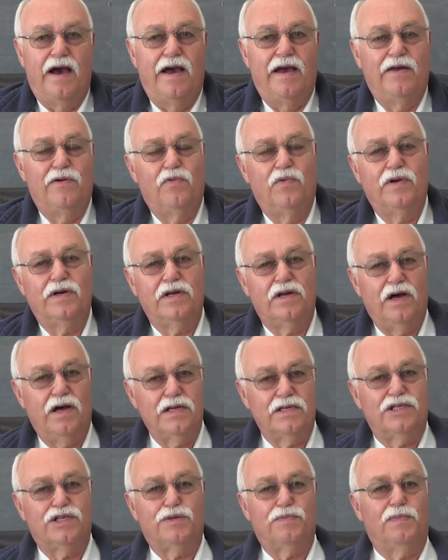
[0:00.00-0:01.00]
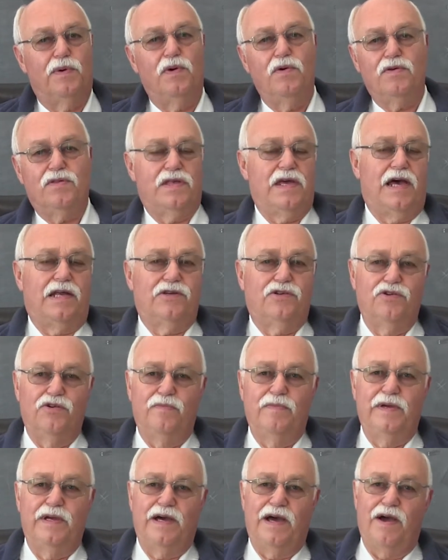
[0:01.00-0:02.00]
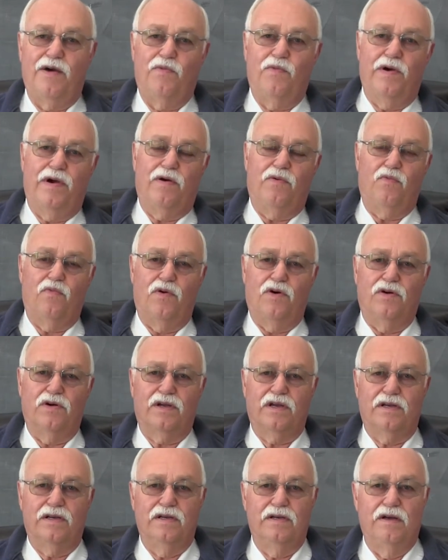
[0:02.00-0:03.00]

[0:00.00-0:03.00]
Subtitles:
And when God spoke that to me, I went, well,